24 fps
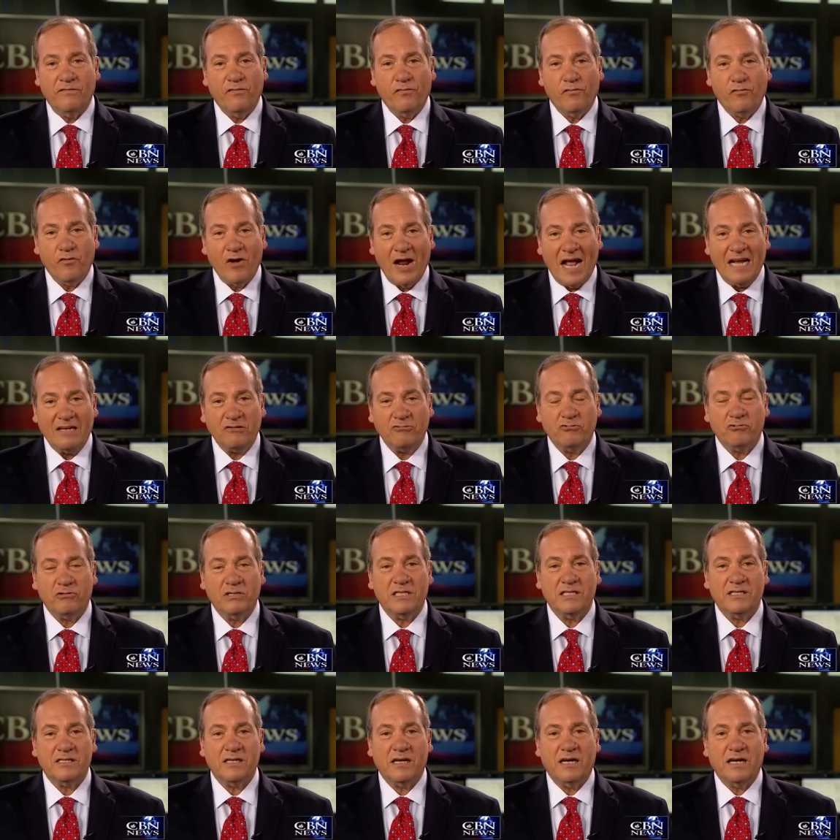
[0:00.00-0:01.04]
of
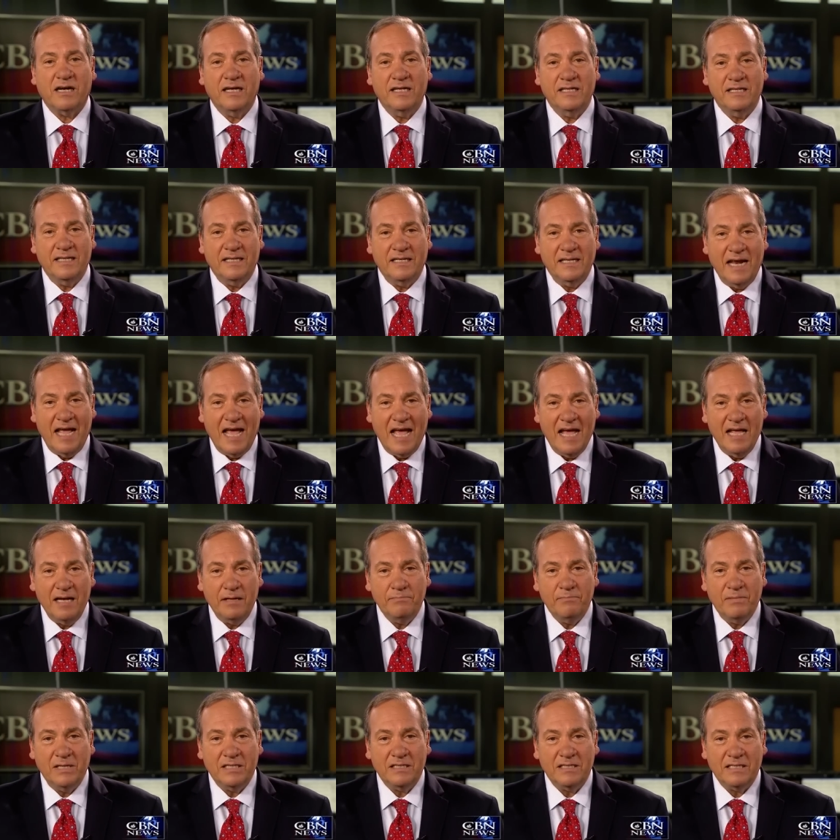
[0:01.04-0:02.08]
fratricide and
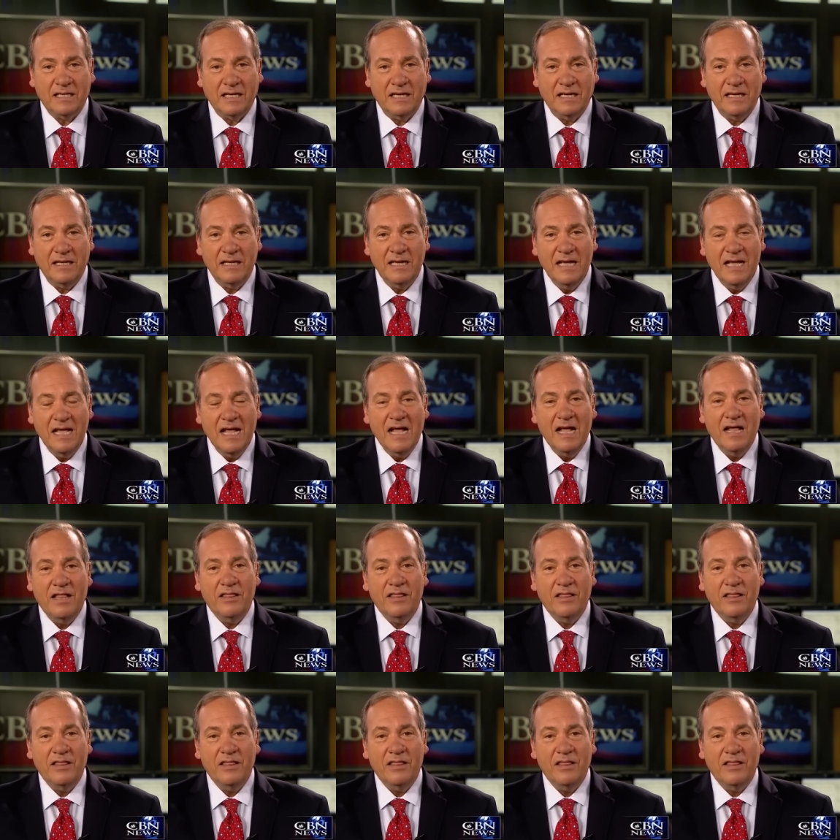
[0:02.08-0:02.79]
enmity,